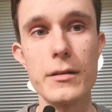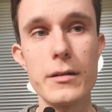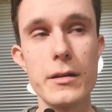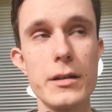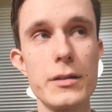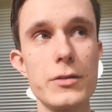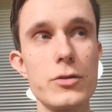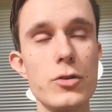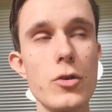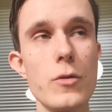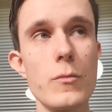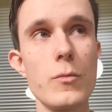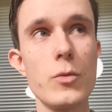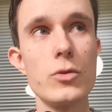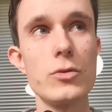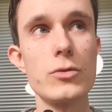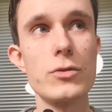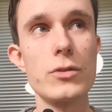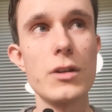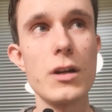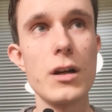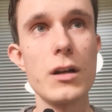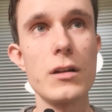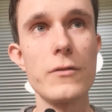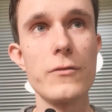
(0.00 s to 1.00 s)
it's
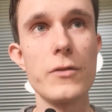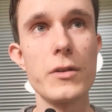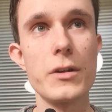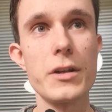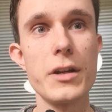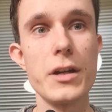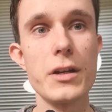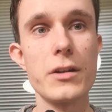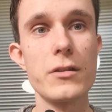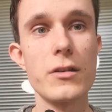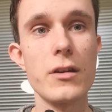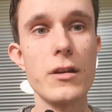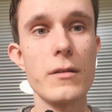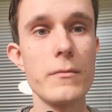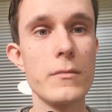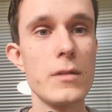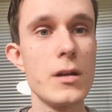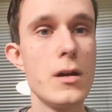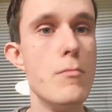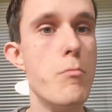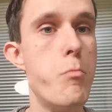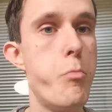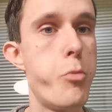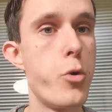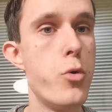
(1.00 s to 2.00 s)
almost kind of a kick drum
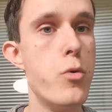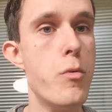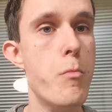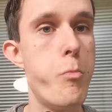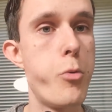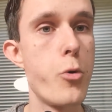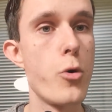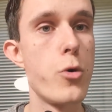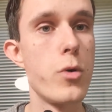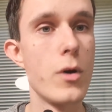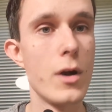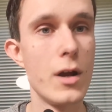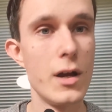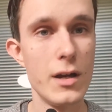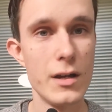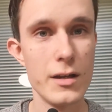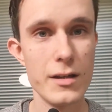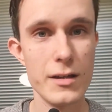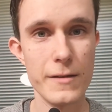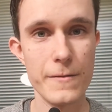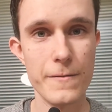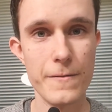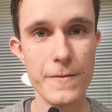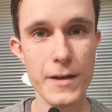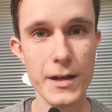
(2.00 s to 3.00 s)

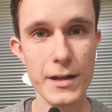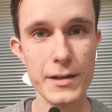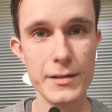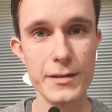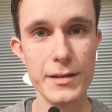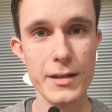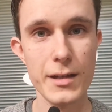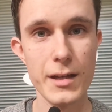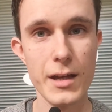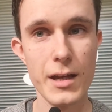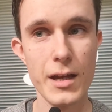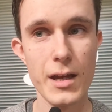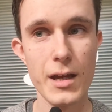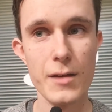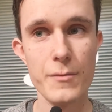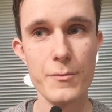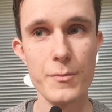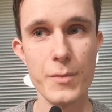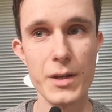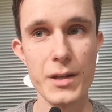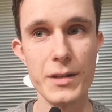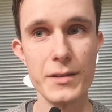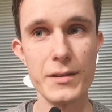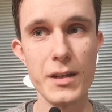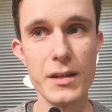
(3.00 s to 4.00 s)
effect,
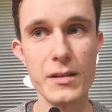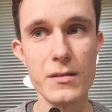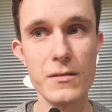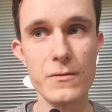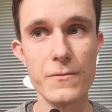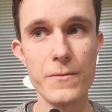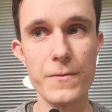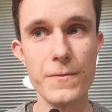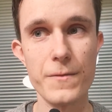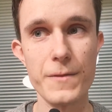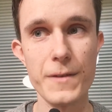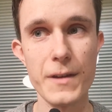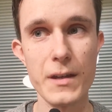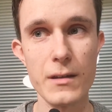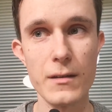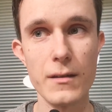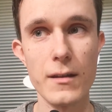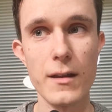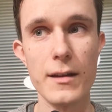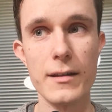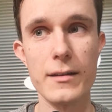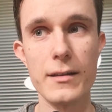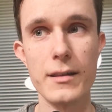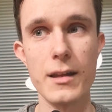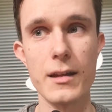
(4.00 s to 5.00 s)
but it doesn't feel
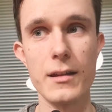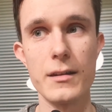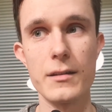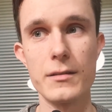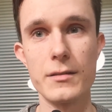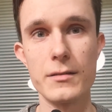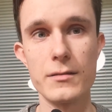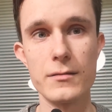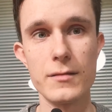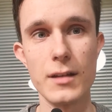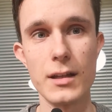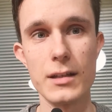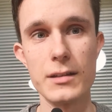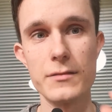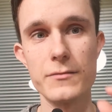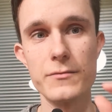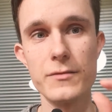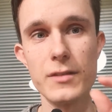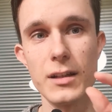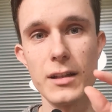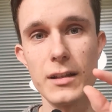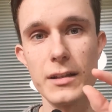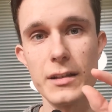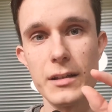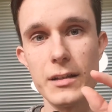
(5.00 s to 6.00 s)
like that. Is like
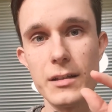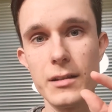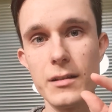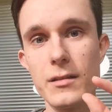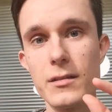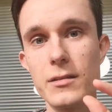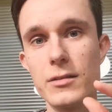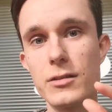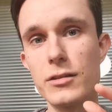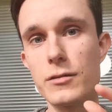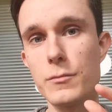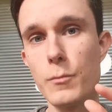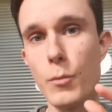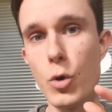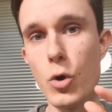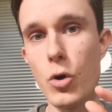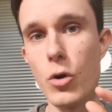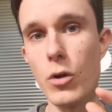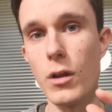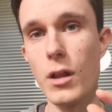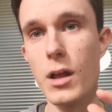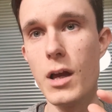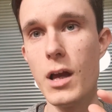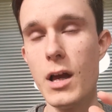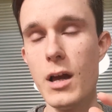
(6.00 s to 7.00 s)
really
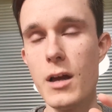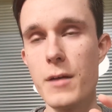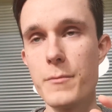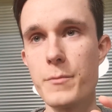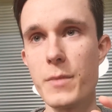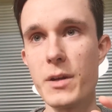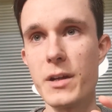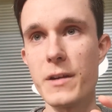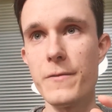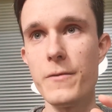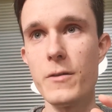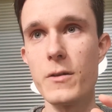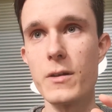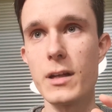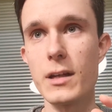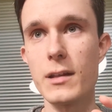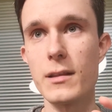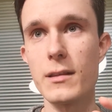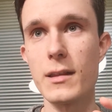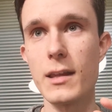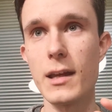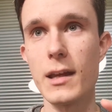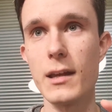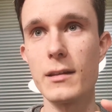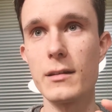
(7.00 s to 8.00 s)
small. But if you
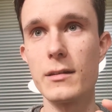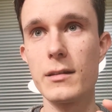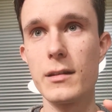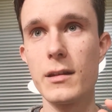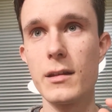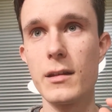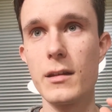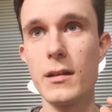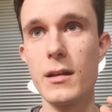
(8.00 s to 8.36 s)
get that